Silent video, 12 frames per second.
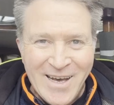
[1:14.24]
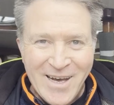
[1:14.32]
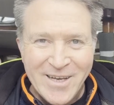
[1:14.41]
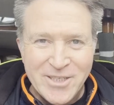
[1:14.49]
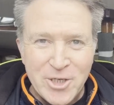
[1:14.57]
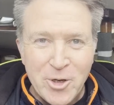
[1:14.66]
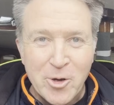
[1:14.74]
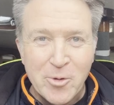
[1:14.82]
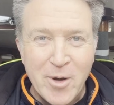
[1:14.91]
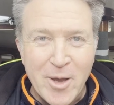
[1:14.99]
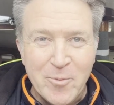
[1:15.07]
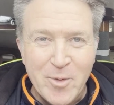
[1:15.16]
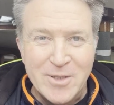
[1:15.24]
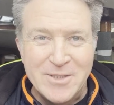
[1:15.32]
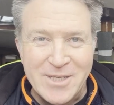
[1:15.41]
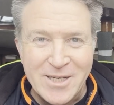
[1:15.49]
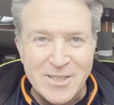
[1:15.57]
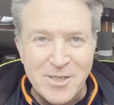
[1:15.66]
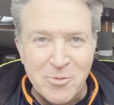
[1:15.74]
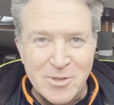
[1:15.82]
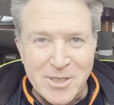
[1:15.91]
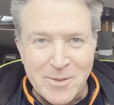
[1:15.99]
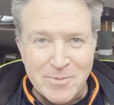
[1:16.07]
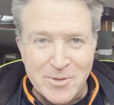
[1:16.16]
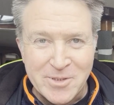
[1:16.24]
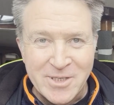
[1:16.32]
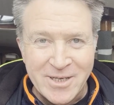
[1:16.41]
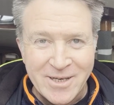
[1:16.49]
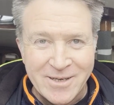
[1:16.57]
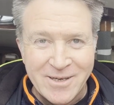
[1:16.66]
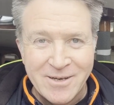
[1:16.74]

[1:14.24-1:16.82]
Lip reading: I'd show you around, but she resembles a